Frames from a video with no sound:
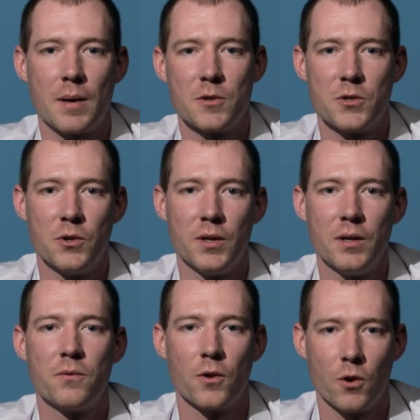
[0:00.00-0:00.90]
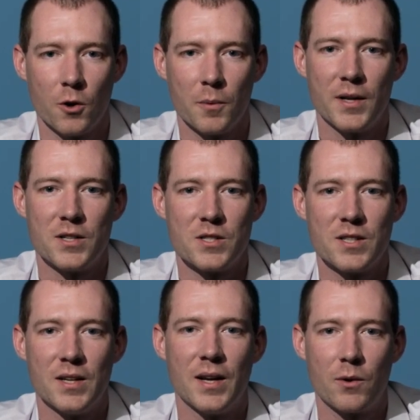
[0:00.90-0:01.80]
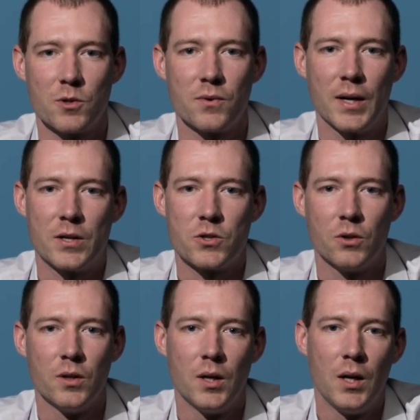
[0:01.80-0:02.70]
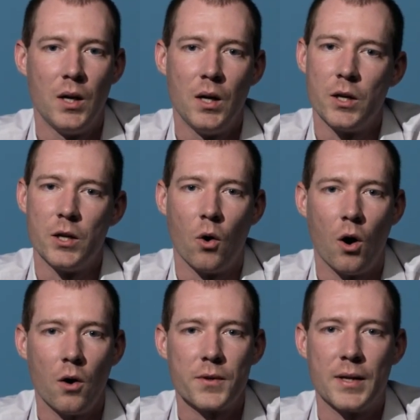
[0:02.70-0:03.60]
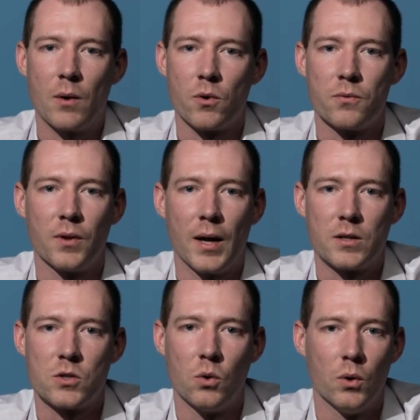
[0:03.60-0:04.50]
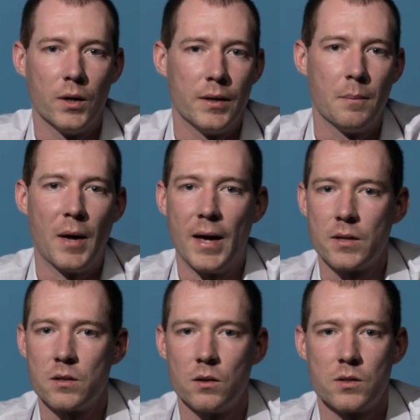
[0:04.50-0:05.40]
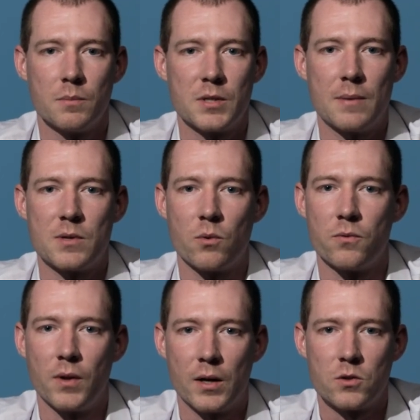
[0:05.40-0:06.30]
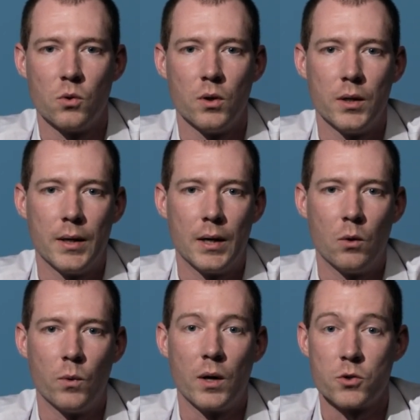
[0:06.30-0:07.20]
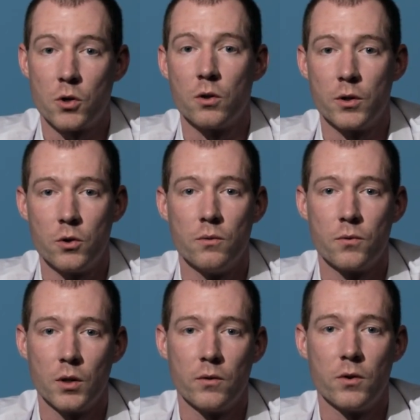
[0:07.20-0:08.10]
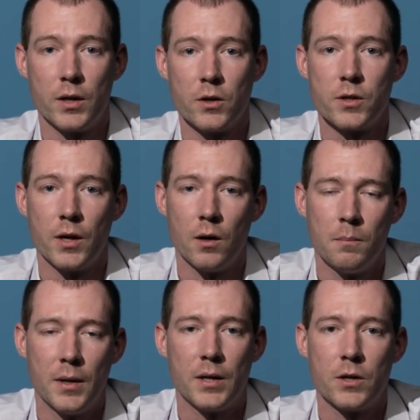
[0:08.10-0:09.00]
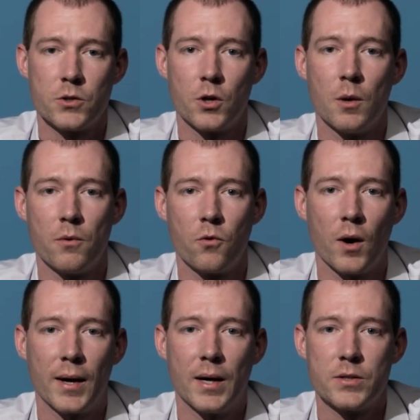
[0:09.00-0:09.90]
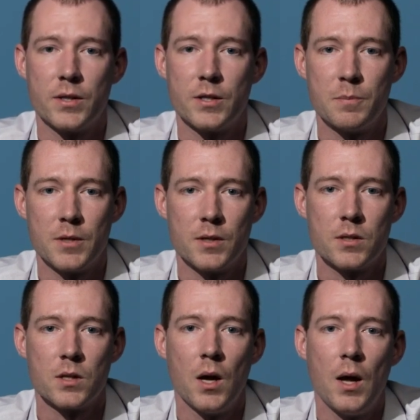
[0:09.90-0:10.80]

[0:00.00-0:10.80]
opportunity for the Herbert Agency and Equis Financial. You know, often I reflect on the past. Sometimes I reflect on what I was currently doing for a living many years ago before I got into this business.